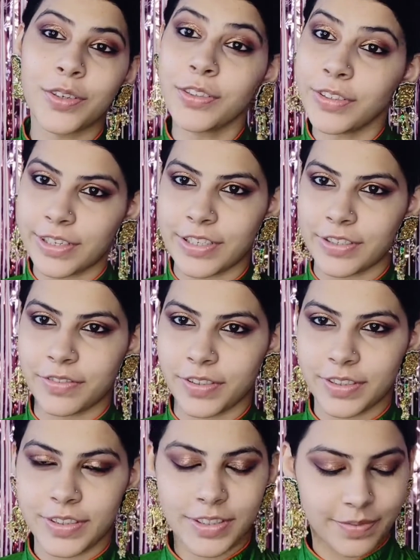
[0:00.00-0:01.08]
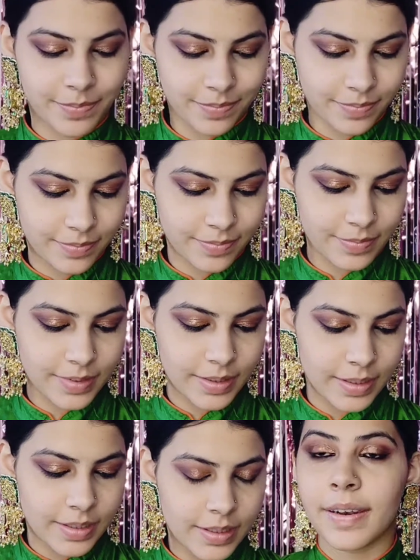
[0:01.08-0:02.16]
you know the reason for it.
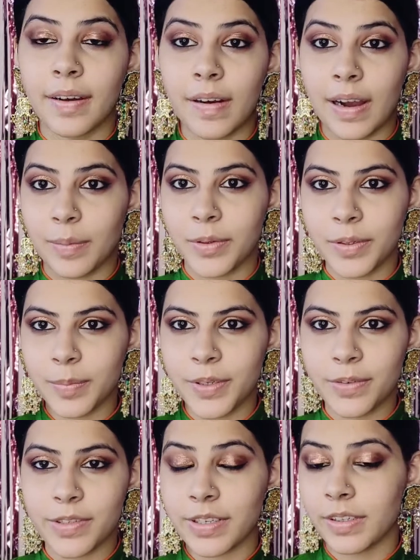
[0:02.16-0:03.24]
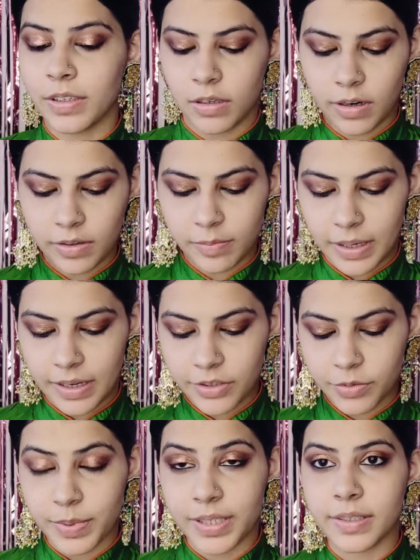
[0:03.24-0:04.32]
Now I'm going to be using a lot of
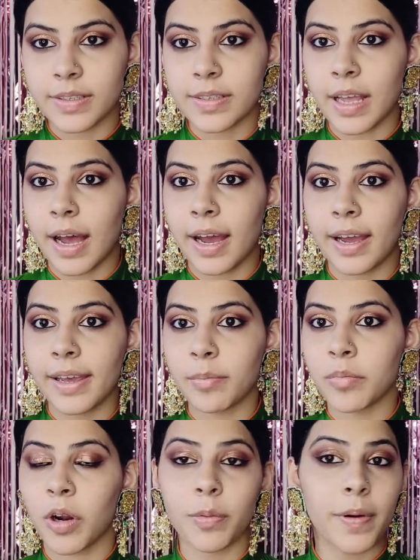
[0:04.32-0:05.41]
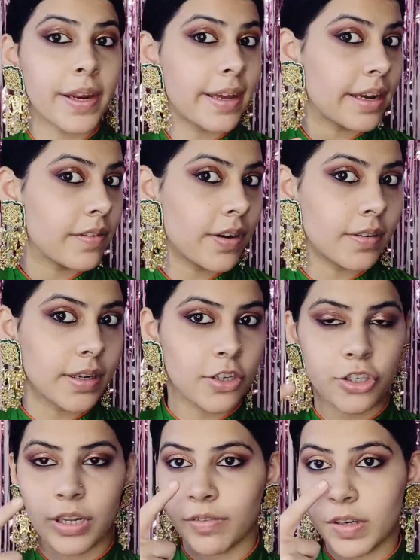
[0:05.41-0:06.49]
blush because I am not wearing any
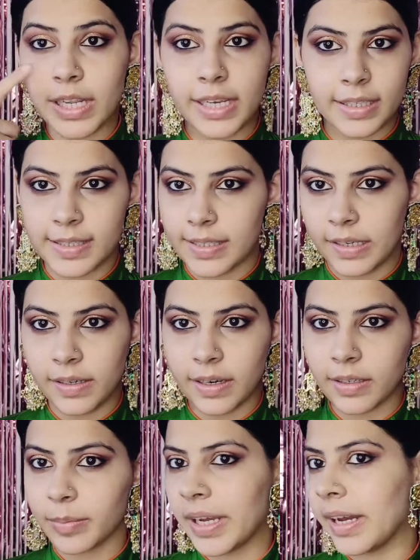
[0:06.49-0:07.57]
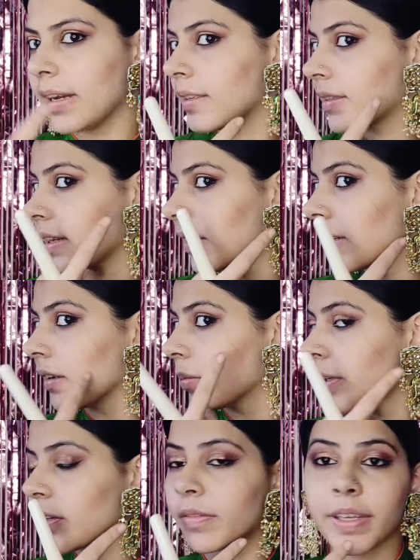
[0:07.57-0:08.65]
foundation. I've only concealed under my eyes and a little
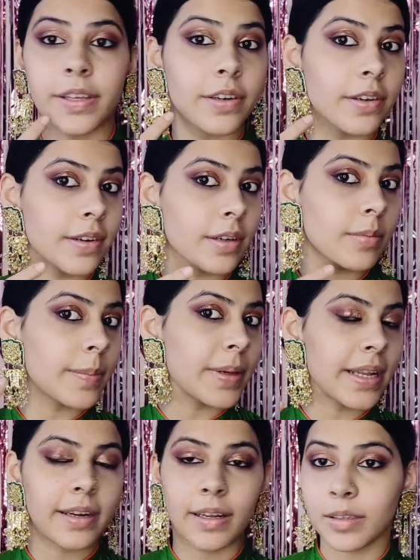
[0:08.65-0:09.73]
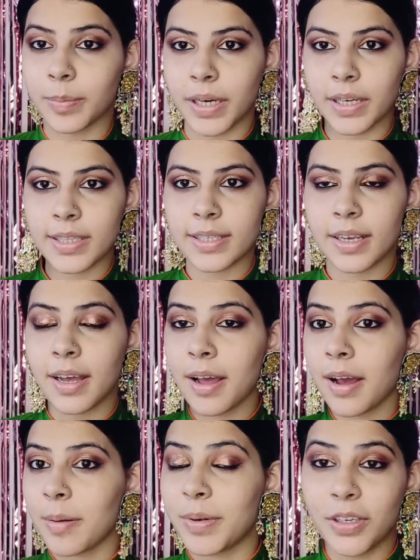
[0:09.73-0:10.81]
bit over here and maybe like other parts,
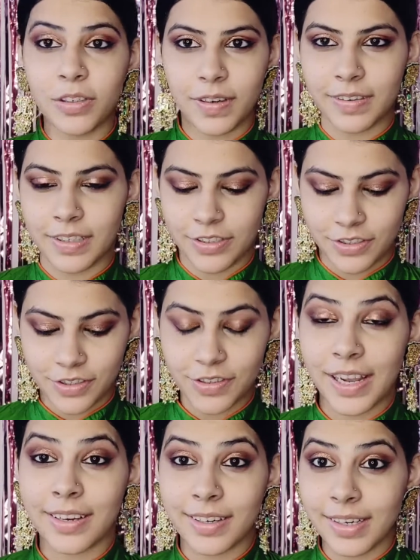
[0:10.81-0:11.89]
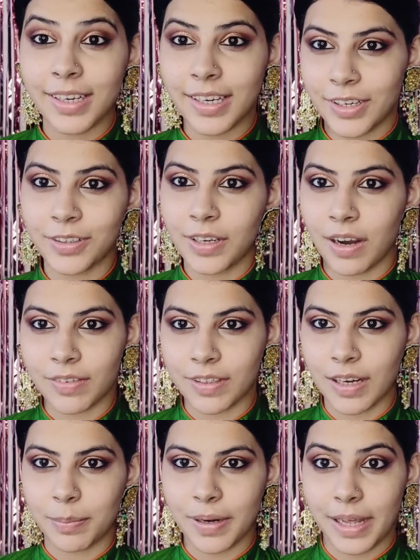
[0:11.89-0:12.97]
but no foundation. So I really need to cover
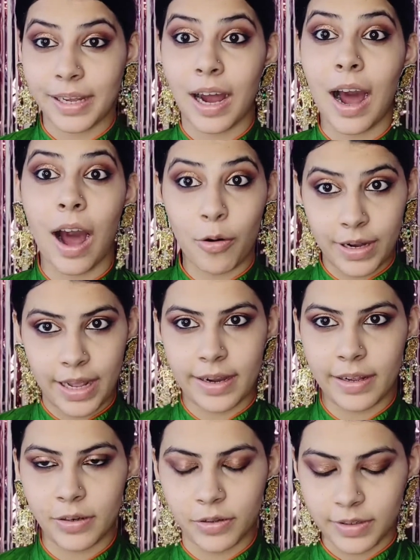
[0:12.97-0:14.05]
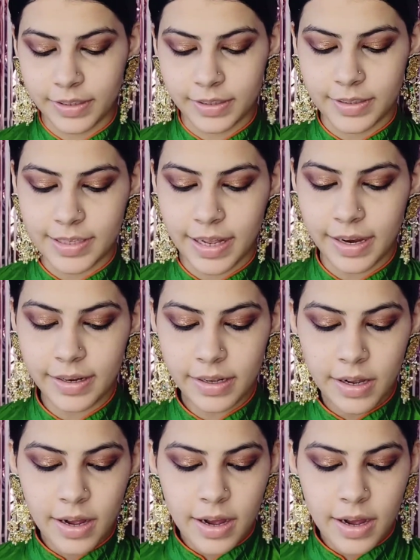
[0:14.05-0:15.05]
up like how dead I look on the inside.